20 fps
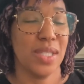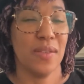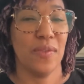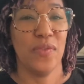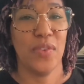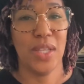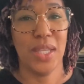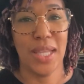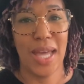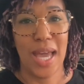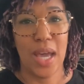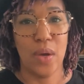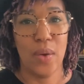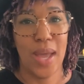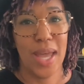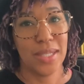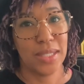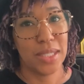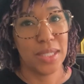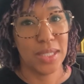to fill out
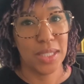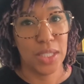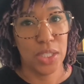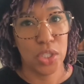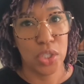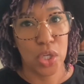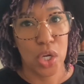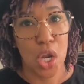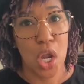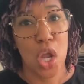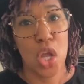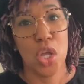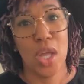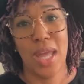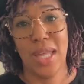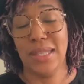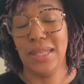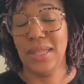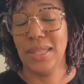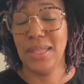as a senior
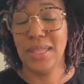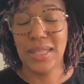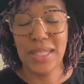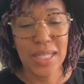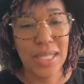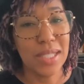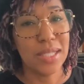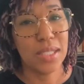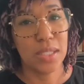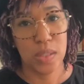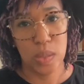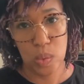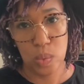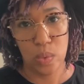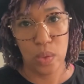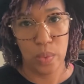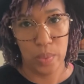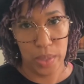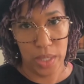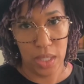at least 2
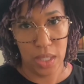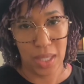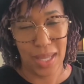a week,